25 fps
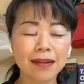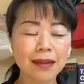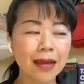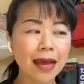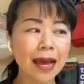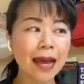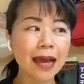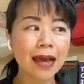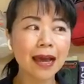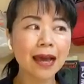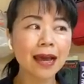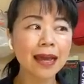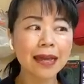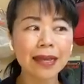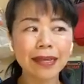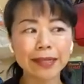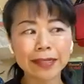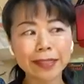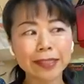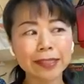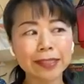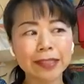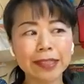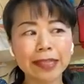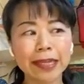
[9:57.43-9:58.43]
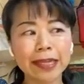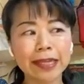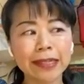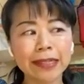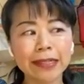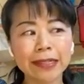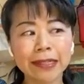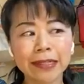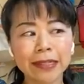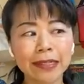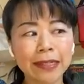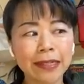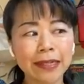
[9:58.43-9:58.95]
I
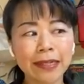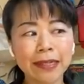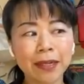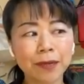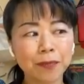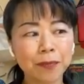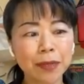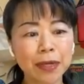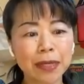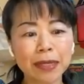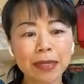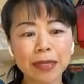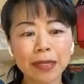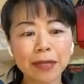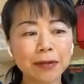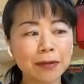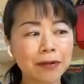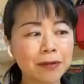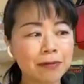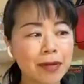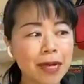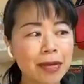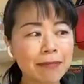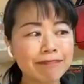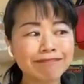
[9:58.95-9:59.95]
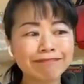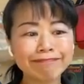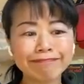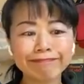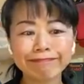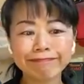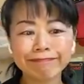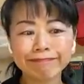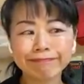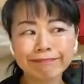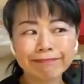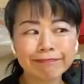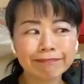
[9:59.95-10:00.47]
understand, but you know what?
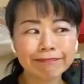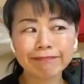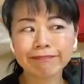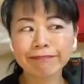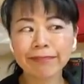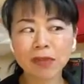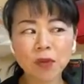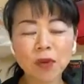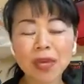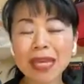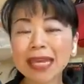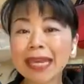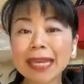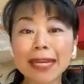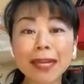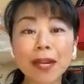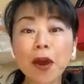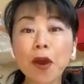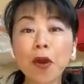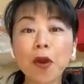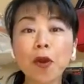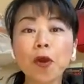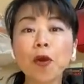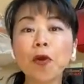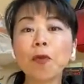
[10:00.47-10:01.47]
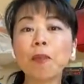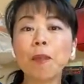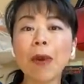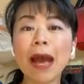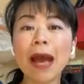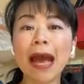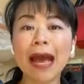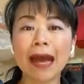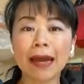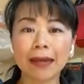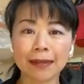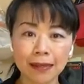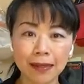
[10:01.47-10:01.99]
we cannot go
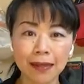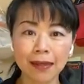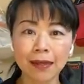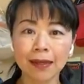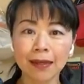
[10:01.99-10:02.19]
back.